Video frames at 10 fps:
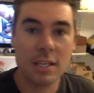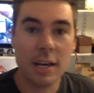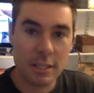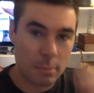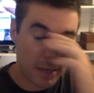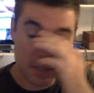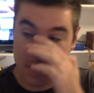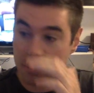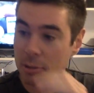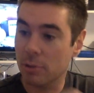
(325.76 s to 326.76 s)
a ton of space.
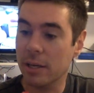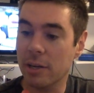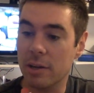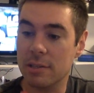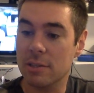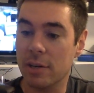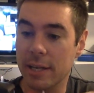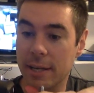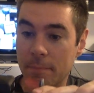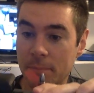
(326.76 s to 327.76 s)
Keeps it looking nice and
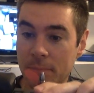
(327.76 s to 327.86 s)
tidy.